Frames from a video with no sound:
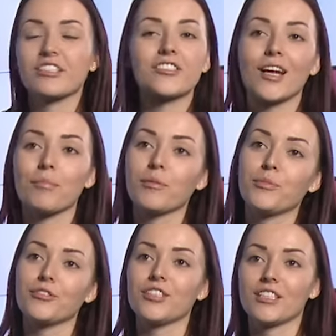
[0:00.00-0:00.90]
It's not about
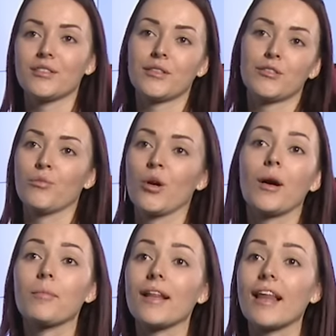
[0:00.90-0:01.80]
beauty, it's more
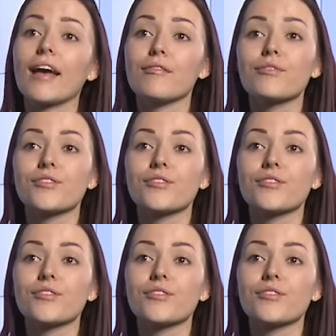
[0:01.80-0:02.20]
about my life,